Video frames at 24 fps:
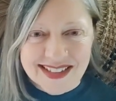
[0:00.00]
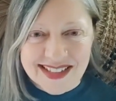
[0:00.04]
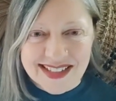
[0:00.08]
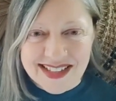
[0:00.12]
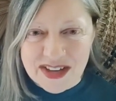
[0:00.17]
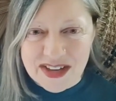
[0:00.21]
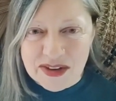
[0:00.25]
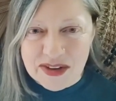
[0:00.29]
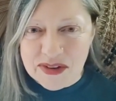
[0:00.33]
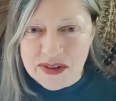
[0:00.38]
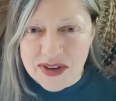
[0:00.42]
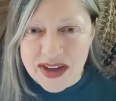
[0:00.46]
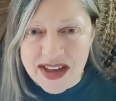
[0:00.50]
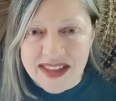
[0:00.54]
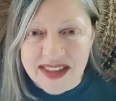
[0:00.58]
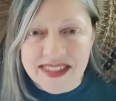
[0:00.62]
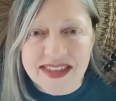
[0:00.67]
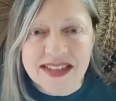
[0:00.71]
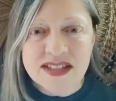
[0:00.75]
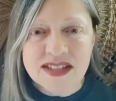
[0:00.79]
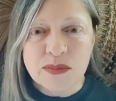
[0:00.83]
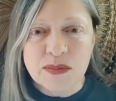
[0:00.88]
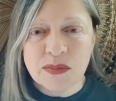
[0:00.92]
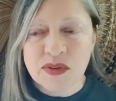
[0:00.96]
I
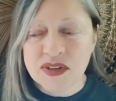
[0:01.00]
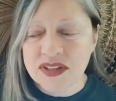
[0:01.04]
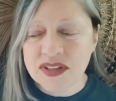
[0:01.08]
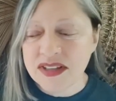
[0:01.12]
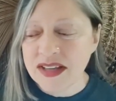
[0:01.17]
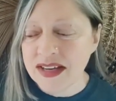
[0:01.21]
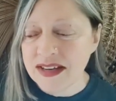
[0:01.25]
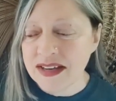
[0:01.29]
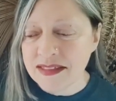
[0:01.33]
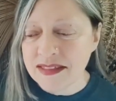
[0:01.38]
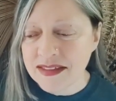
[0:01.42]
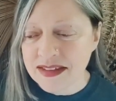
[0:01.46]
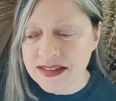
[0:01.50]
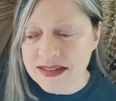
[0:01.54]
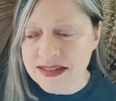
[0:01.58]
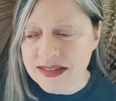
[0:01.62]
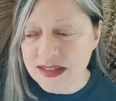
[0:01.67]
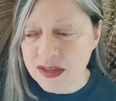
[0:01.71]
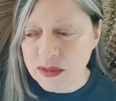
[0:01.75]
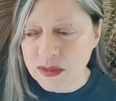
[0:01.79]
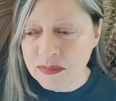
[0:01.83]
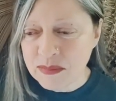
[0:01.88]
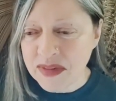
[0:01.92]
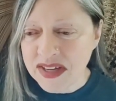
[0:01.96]
like to put a lot of things
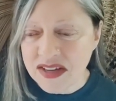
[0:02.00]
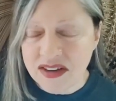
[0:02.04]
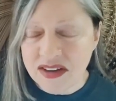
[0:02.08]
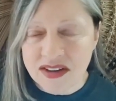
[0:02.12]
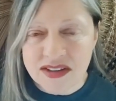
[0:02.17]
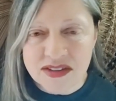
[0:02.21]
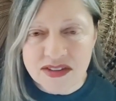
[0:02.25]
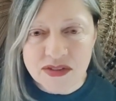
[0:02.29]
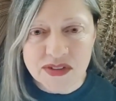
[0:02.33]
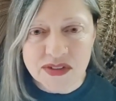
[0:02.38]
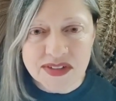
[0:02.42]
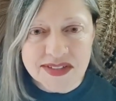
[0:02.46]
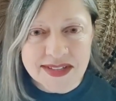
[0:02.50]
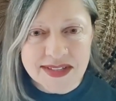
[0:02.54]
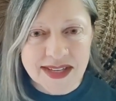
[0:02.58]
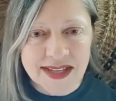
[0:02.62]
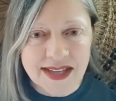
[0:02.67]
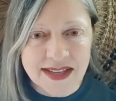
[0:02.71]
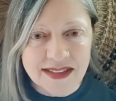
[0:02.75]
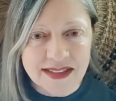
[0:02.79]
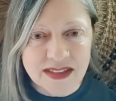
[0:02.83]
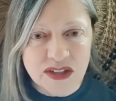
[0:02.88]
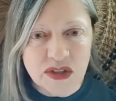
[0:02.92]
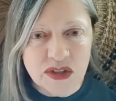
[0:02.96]
on my altar as I
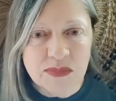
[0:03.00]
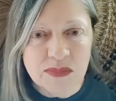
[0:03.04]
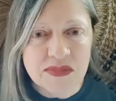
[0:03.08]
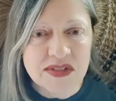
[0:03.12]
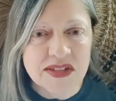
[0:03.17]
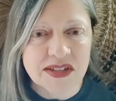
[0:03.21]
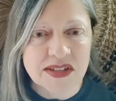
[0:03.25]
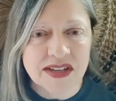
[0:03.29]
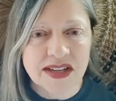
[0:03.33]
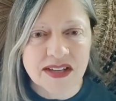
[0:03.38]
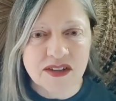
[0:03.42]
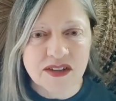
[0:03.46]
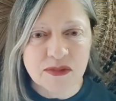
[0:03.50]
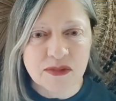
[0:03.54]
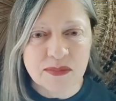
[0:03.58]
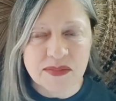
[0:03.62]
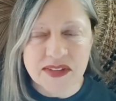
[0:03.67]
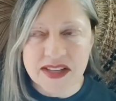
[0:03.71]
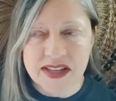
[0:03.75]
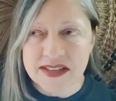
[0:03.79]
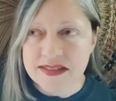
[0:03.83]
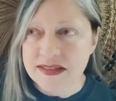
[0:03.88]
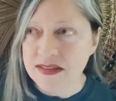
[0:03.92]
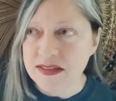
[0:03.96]
get them to kind of
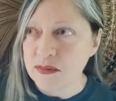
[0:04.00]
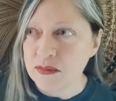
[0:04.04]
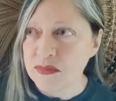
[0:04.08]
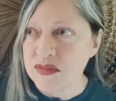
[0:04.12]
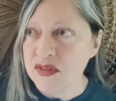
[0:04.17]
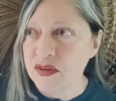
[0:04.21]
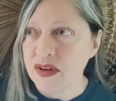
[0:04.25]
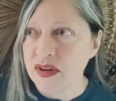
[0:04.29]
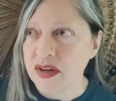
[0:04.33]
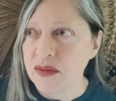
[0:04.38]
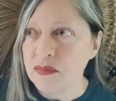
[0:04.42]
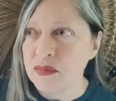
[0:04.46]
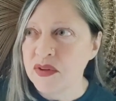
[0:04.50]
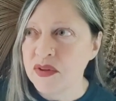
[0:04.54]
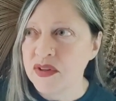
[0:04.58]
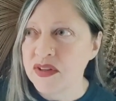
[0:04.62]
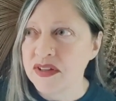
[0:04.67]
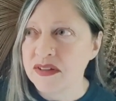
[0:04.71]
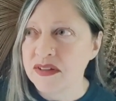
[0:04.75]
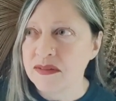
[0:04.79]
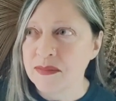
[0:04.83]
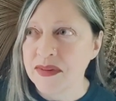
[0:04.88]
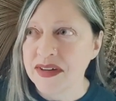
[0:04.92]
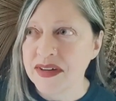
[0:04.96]
bless them. So I
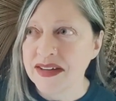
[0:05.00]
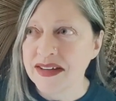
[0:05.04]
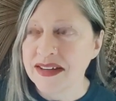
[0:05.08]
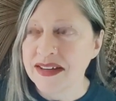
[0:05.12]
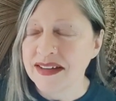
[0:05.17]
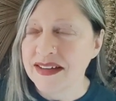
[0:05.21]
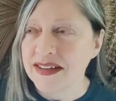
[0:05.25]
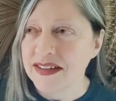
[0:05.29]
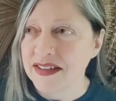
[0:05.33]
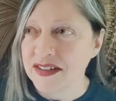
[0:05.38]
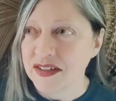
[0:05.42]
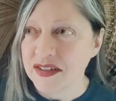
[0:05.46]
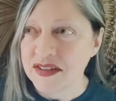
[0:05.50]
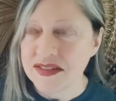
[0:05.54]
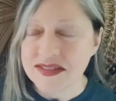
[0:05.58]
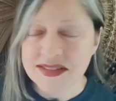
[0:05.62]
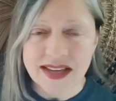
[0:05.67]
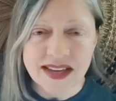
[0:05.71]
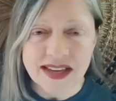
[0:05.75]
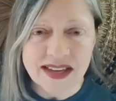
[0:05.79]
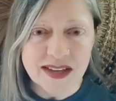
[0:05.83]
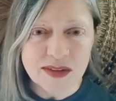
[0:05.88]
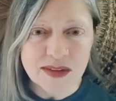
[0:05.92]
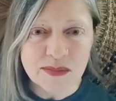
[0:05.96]
put my
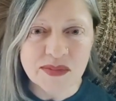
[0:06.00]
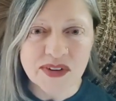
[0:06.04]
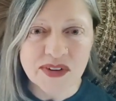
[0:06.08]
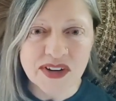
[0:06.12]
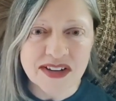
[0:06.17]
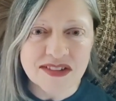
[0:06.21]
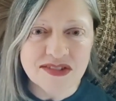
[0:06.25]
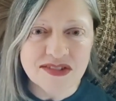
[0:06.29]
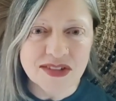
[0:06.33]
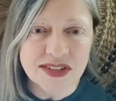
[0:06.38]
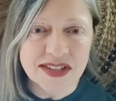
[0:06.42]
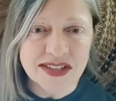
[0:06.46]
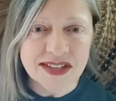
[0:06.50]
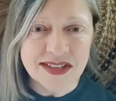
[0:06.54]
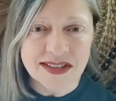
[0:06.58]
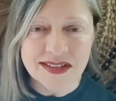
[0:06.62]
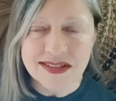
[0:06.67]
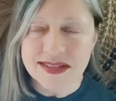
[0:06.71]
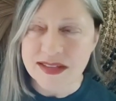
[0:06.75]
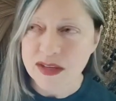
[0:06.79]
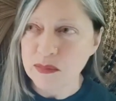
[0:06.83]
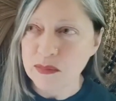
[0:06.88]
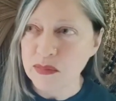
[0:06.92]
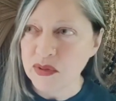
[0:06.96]
dyeing
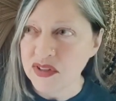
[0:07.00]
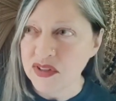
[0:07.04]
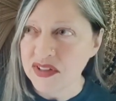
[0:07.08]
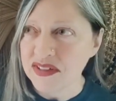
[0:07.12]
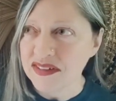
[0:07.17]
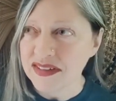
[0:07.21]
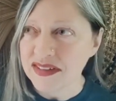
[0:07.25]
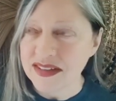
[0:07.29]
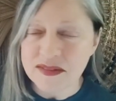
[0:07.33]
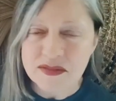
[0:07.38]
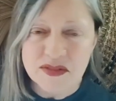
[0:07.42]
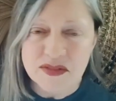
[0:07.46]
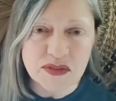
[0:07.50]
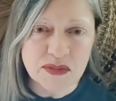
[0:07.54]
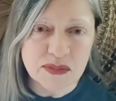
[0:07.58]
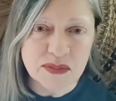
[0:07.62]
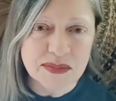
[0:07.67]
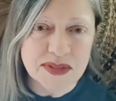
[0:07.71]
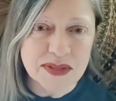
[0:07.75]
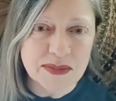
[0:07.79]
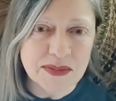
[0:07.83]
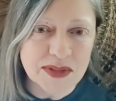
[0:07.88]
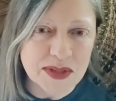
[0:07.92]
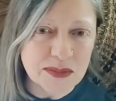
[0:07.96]
projects, I put gifts for
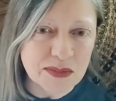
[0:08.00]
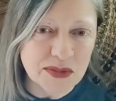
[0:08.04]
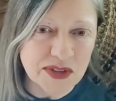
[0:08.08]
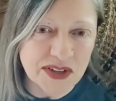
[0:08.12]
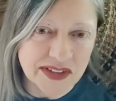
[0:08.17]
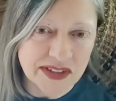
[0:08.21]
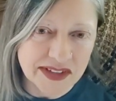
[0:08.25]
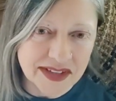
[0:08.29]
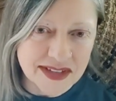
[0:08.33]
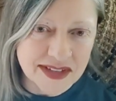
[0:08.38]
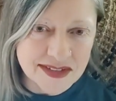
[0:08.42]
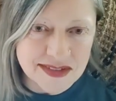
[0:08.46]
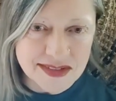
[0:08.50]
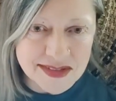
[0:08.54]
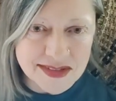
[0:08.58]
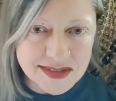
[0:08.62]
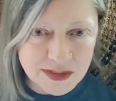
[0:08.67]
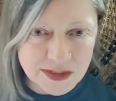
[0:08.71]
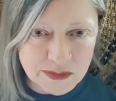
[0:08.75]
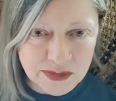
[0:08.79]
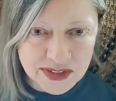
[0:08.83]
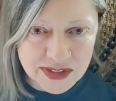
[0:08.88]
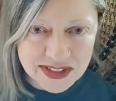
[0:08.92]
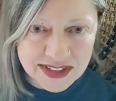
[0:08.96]
people, I put all kinds of
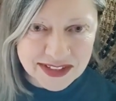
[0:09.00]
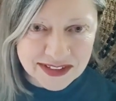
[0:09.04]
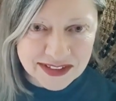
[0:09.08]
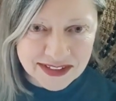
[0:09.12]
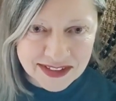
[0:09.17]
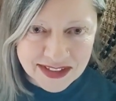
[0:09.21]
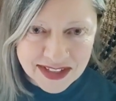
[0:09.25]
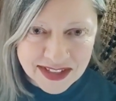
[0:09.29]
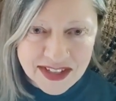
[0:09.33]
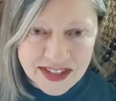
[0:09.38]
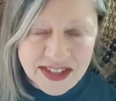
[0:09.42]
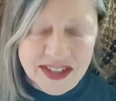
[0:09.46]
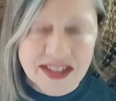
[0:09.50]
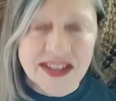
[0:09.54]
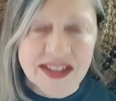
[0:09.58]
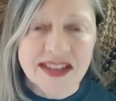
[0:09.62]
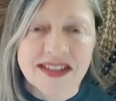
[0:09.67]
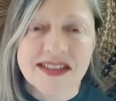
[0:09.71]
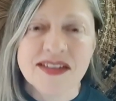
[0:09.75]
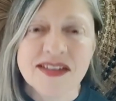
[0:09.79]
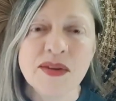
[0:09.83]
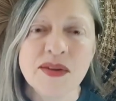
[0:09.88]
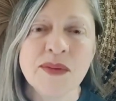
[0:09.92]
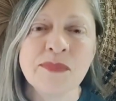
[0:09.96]
stuff on there.
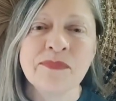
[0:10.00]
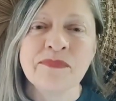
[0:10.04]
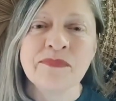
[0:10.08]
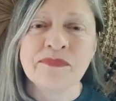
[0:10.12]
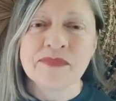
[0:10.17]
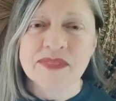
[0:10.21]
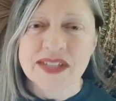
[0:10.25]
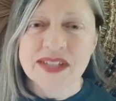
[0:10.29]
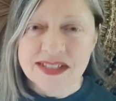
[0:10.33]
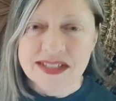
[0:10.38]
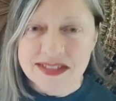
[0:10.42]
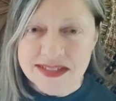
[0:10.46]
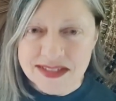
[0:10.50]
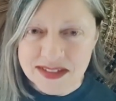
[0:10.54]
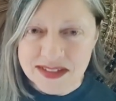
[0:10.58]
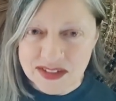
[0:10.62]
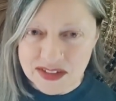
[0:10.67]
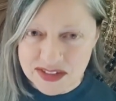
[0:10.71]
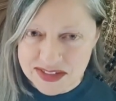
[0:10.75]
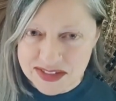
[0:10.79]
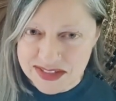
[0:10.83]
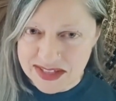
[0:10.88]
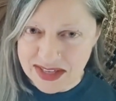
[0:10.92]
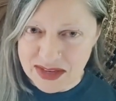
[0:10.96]
It's a
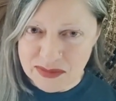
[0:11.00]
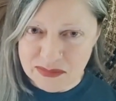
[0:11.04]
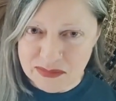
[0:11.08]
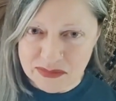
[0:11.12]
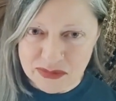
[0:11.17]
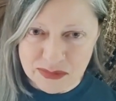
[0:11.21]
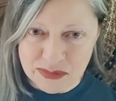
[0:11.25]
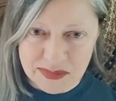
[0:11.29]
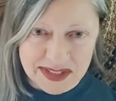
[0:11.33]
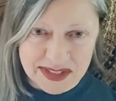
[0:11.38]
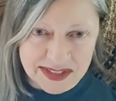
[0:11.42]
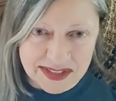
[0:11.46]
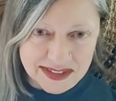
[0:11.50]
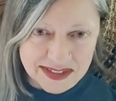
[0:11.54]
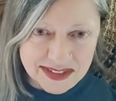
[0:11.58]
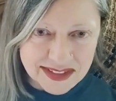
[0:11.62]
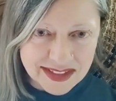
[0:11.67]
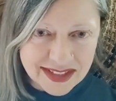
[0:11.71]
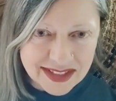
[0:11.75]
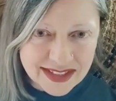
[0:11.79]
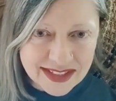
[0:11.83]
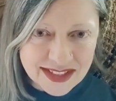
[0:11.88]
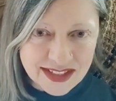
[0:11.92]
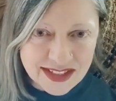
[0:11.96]
good time for me to
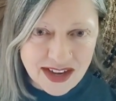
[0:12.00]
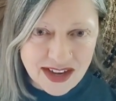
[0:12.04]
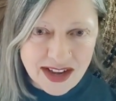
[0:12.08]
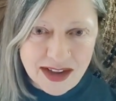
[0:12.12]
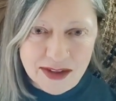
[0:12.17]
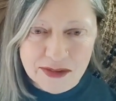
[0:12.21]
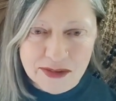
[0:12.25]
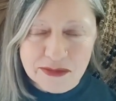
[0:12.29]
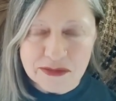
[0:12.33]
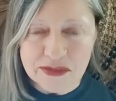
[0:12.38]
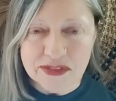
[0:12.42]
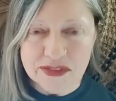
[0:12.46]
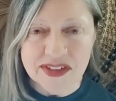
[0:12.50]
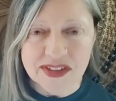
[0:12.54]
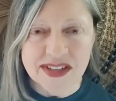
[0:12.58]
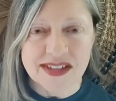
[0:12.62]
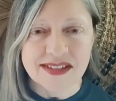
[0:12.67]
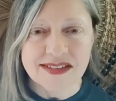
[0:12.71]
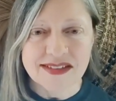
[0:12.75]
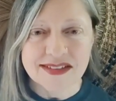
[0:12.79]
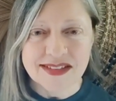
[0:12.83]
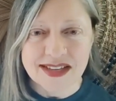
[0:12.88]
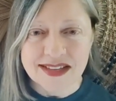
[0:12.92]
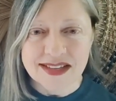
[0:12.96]
clean it off
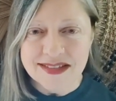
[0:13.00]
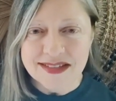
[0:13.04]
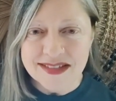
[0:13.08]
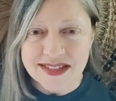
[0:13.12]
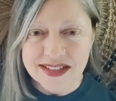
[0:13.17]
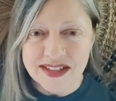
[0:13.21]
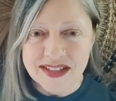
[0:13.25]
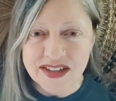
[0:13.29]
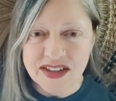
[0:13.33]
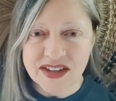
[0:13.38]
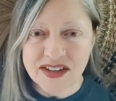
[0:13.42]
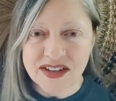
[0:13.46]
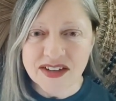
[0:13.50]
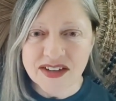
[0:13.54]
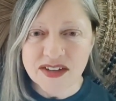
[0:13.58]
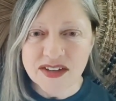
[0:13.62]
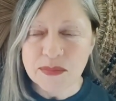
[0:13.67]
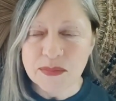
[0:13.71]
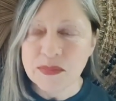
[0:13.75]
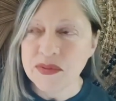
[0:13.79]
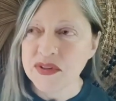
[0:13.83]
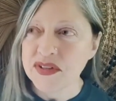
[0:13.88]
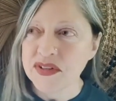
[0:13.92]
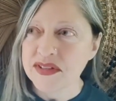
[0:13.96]
and dust it all,
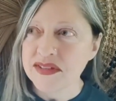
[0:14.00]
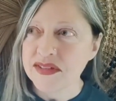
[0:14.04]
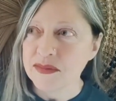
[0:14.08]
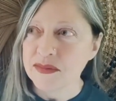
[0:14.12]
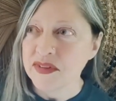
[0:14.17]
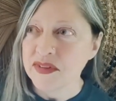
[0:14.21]
put some